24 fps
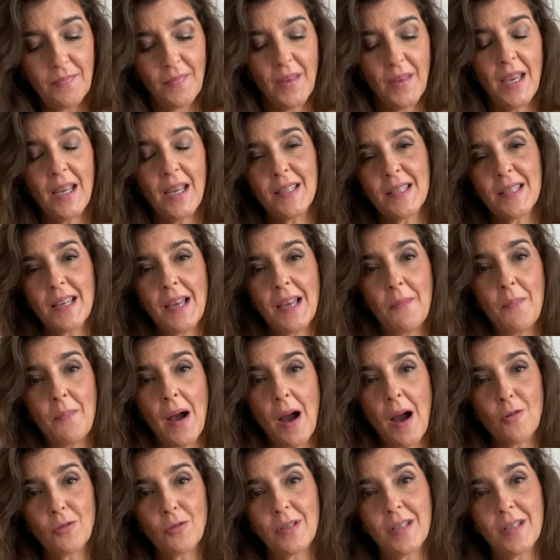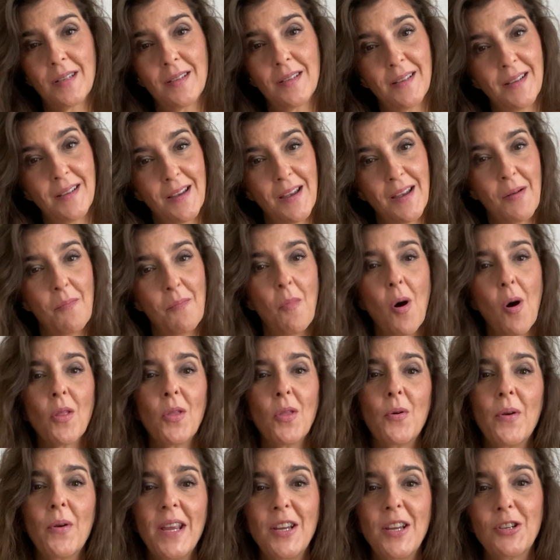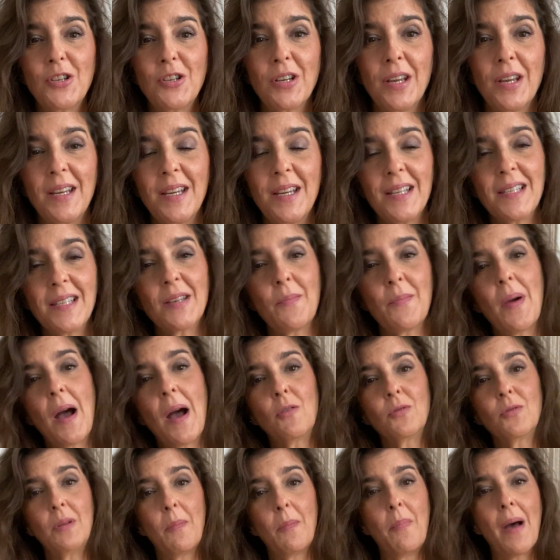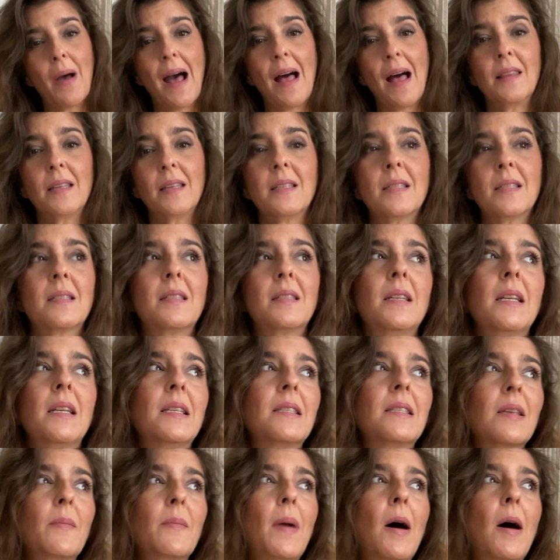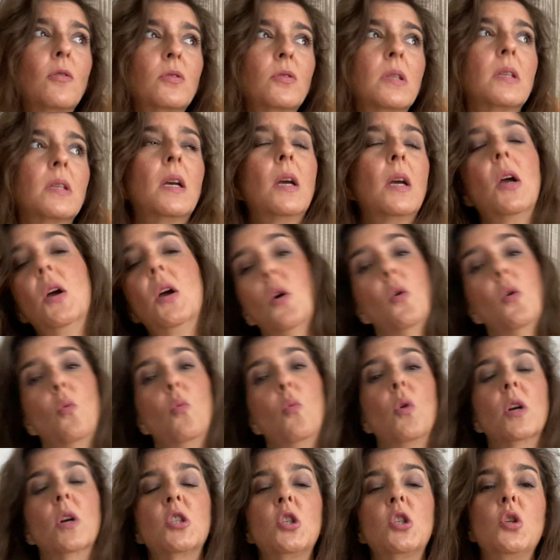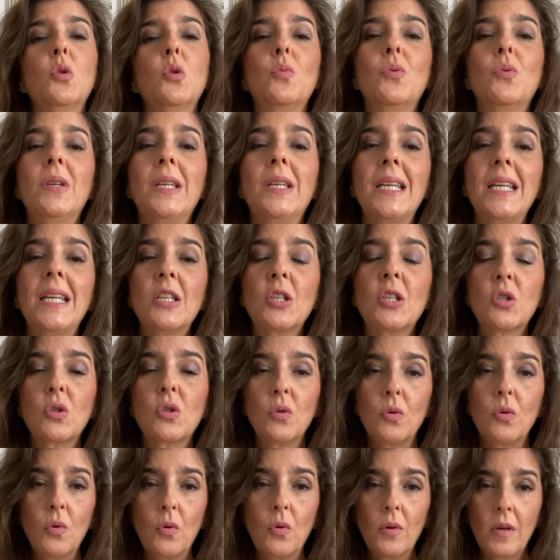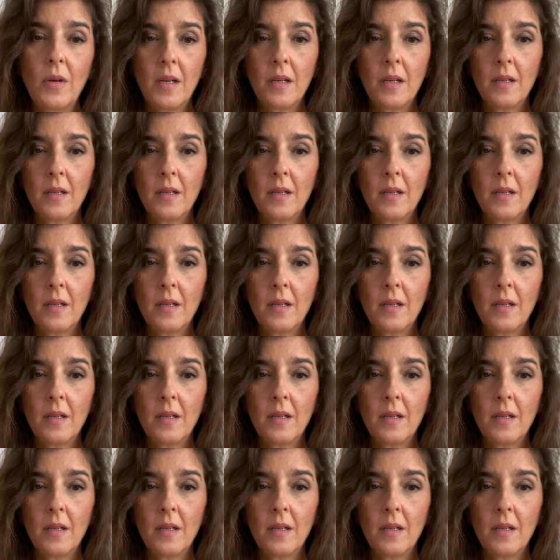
it's about moderation, it's about the balance, it's about what you need to